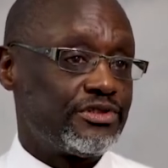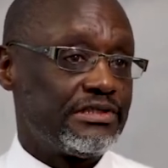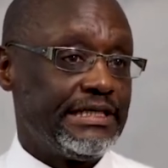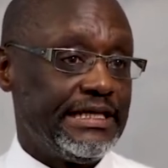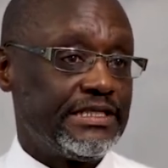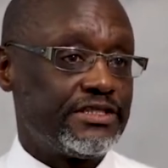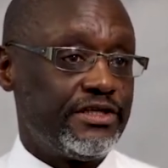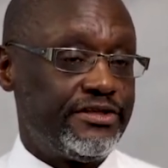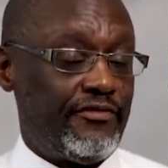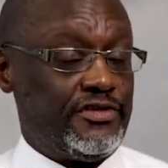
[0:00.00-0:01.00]
leading to the
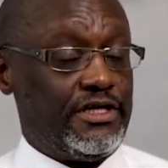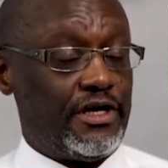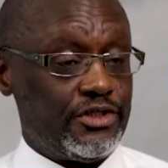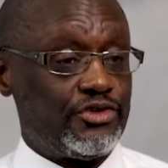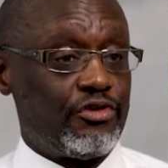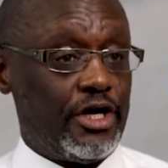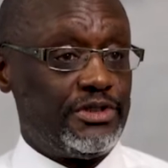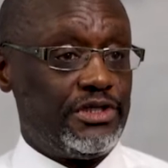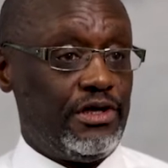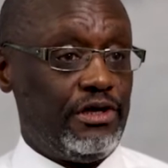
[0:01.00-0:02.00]
deficit I
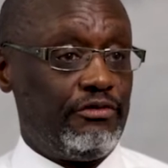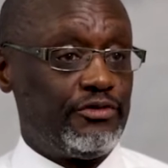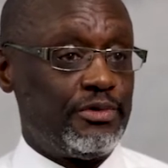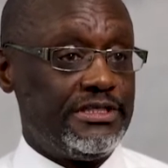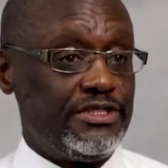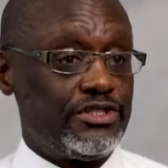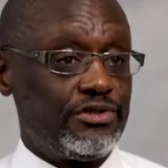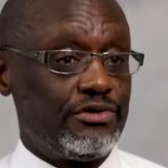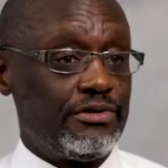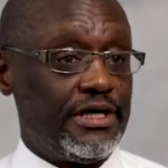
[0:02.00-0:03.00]
described earlier of
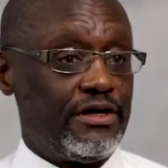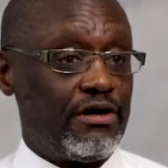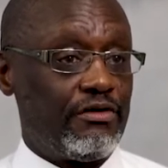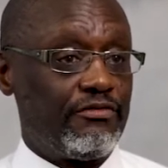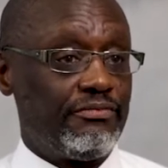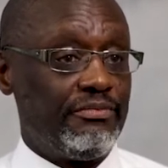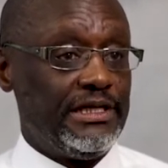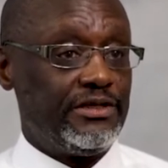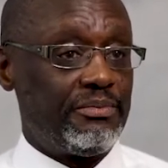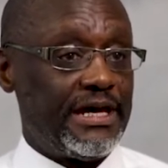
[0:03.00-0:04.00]
£22.5 million.